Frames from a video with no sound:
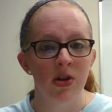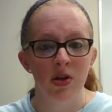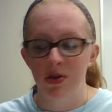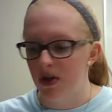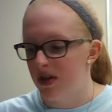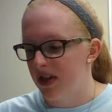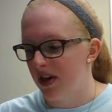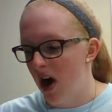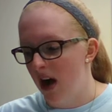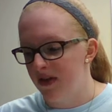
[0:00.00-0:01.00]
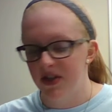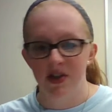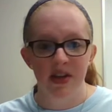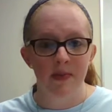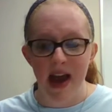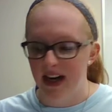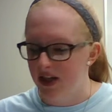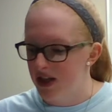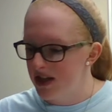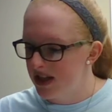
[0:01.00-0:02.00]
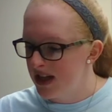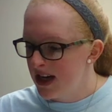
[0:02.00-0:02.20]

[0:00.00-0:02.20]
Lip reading: users that are officers and managers.